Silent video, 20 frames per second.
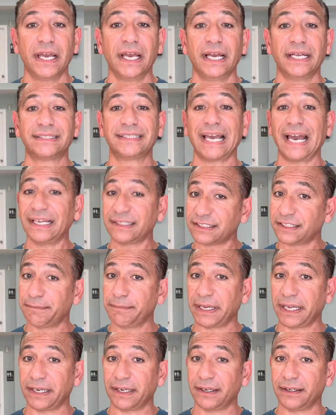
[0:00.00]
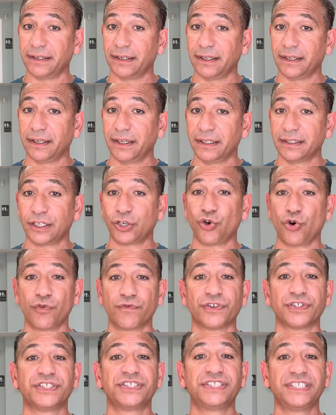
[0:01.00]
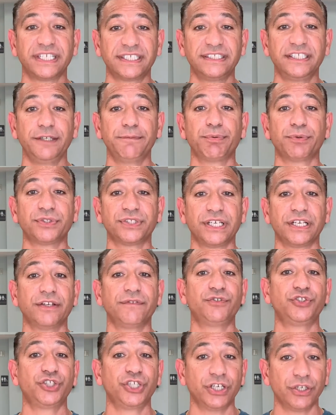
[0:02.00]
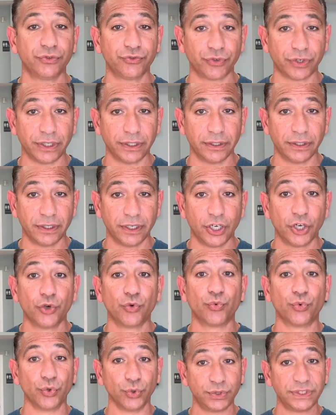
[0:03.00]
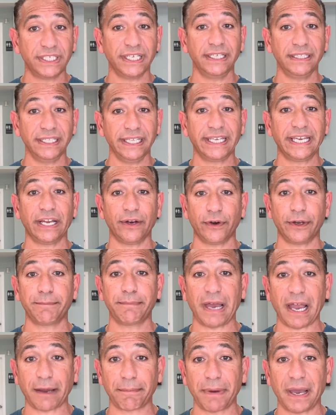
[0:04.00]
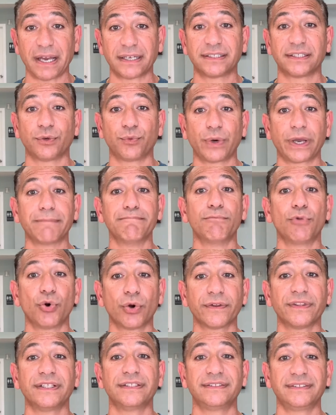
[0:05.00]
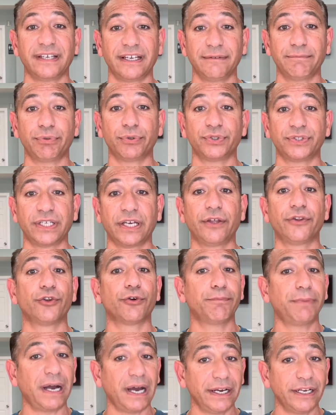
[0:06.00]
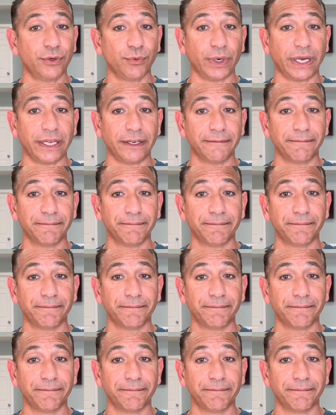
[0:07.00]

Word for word: It's estimated that over 60% of children routinely carry backpacks that weigh more than 10% of their body weight.